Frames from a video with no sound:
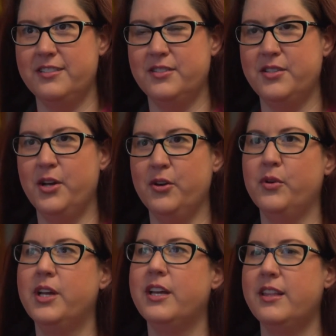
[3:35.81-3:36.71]
so
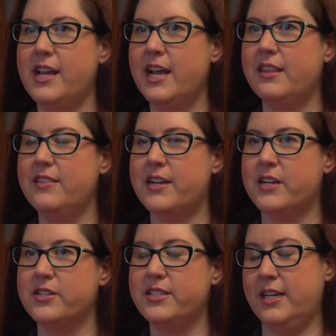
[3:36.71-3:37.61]
they had
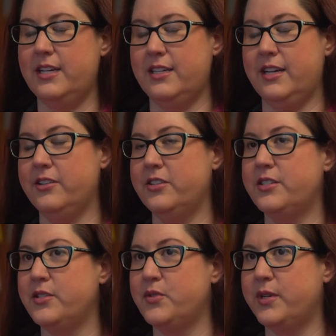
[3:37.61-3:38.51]
their state elections
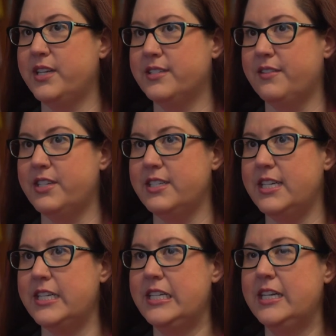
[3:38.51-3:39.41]
in
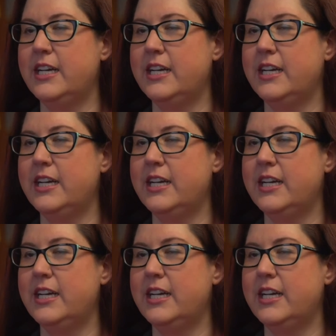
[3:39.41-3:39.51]
2017.